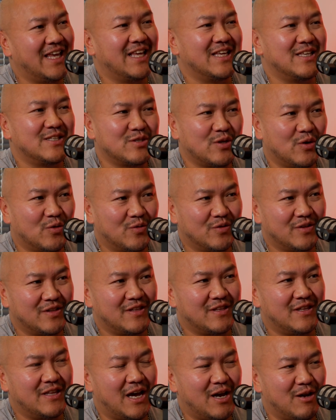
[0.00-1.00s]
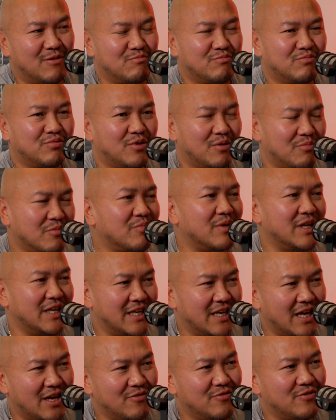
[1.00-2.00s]
So that probably
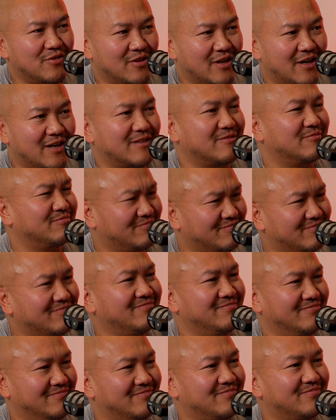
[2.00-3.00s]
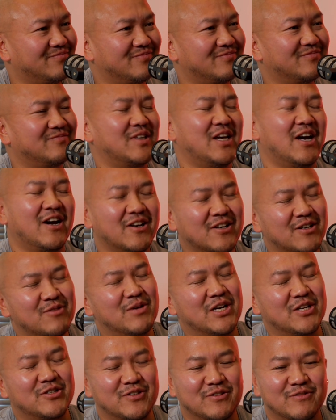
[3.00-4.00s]
gave you yeah, I can
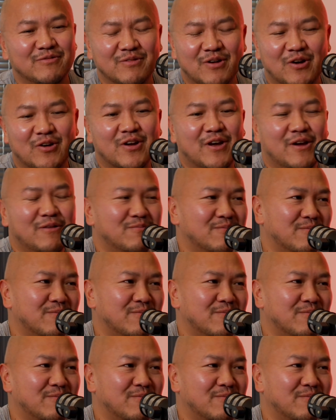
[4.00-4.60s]
imagine. Okay.